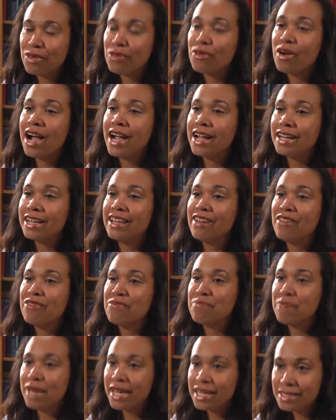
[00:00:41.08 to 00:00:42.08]
variety
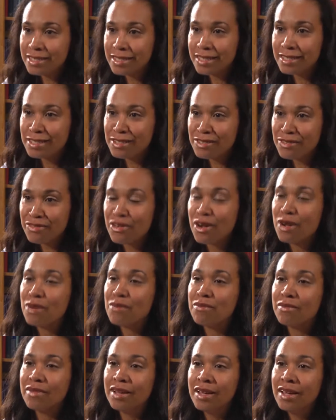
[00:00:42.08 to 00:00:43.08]
of patients
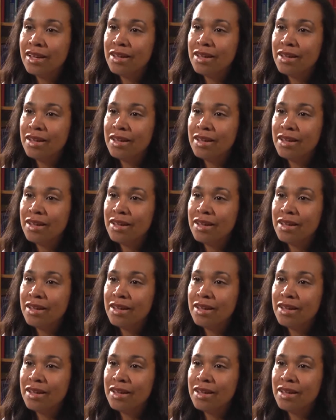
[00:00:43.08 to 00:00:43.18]
from